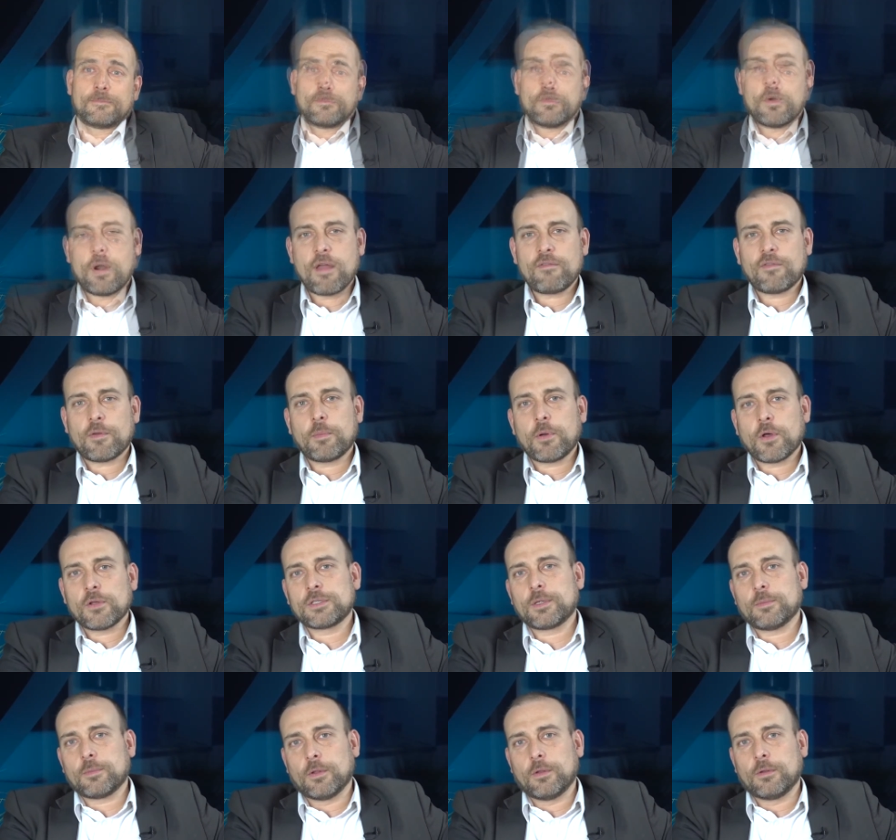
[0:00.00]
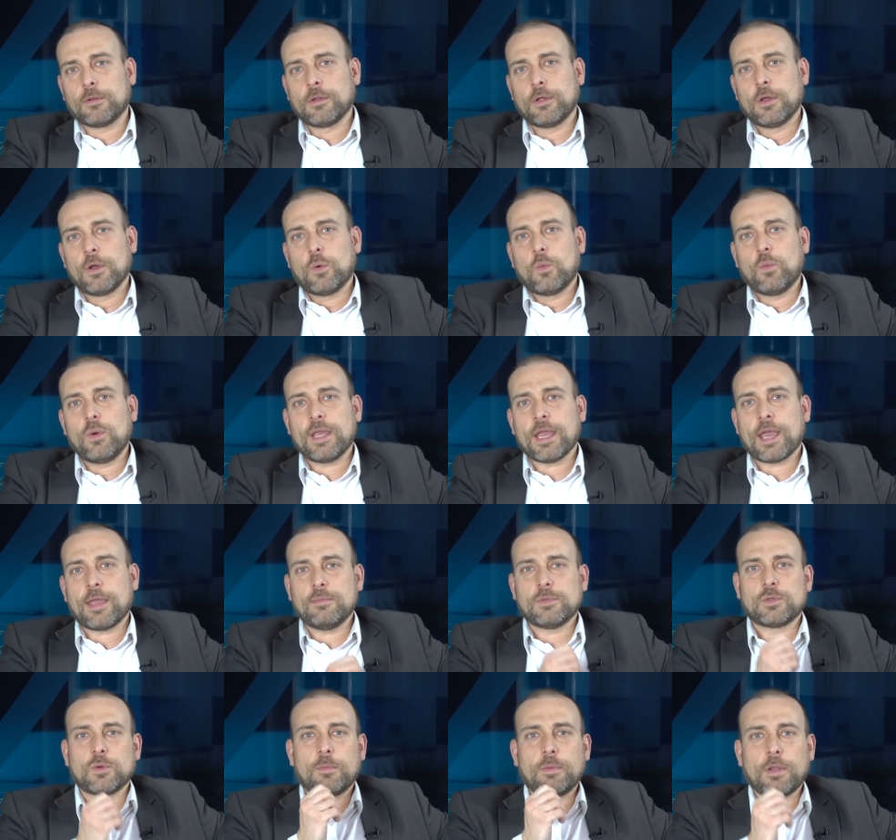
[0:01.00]
Wherever possible, we
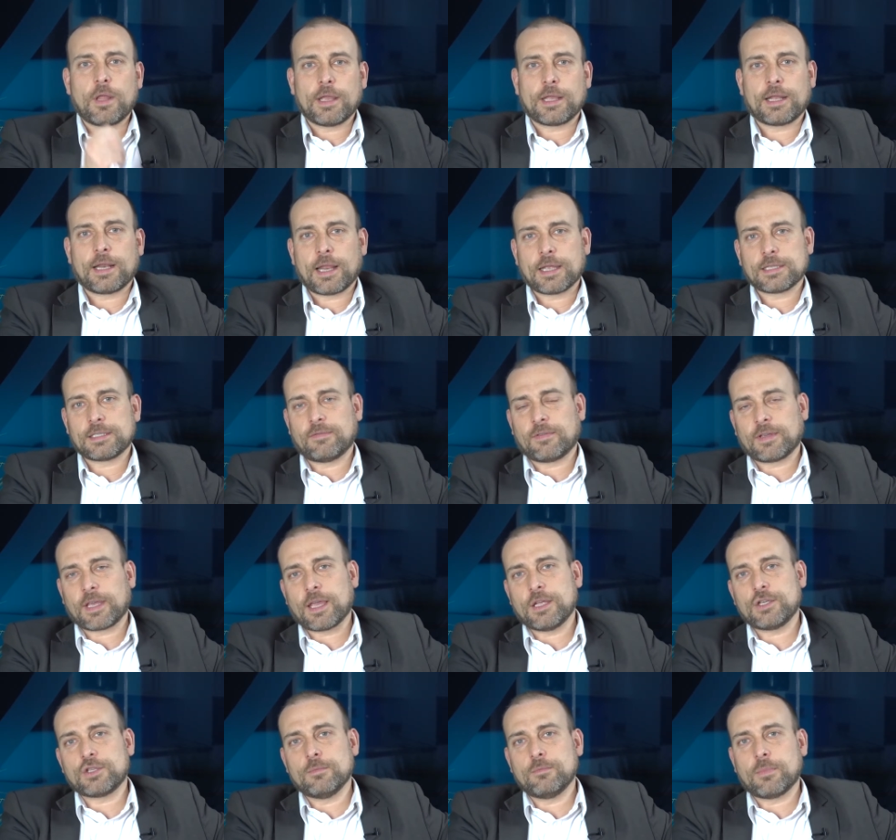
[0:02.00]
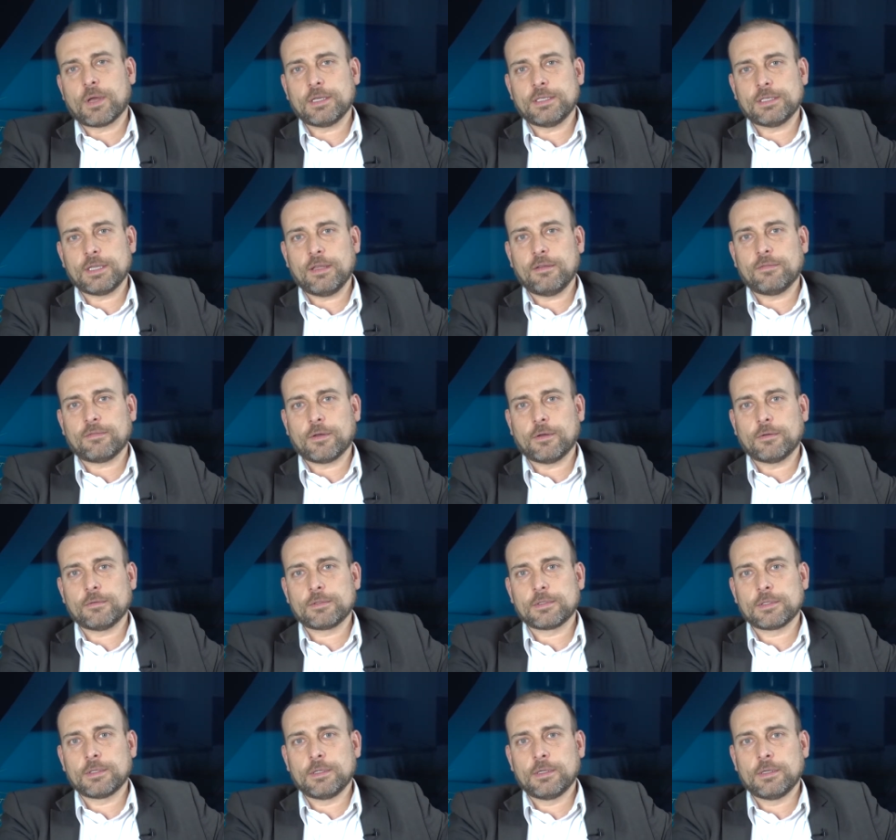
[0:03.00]
aim to apply classification by
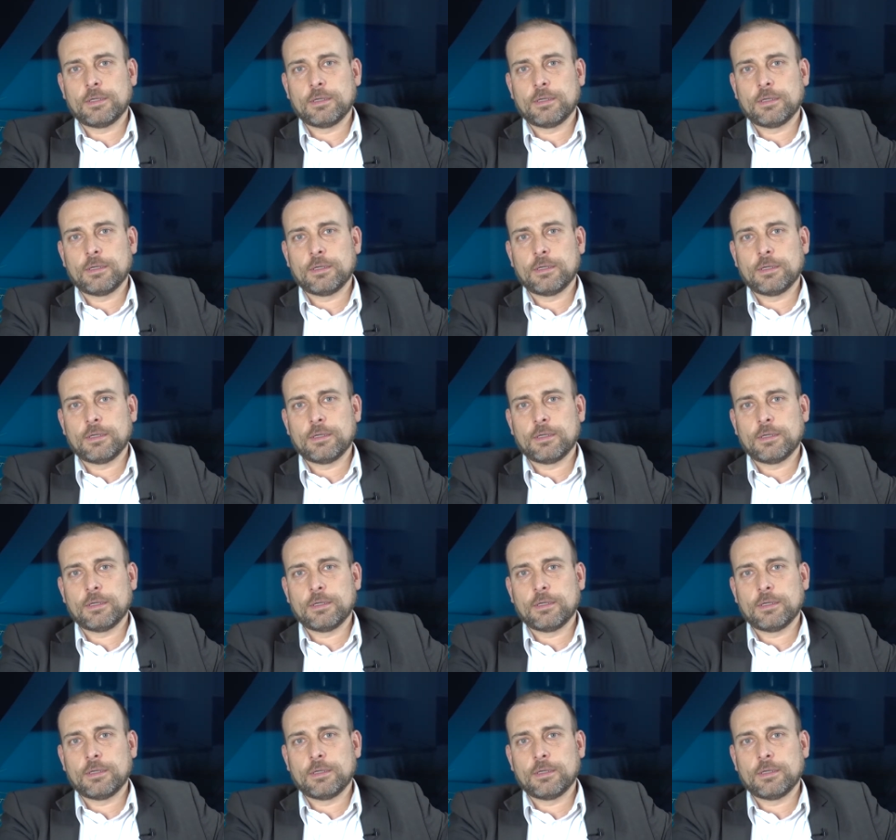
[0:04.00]
default.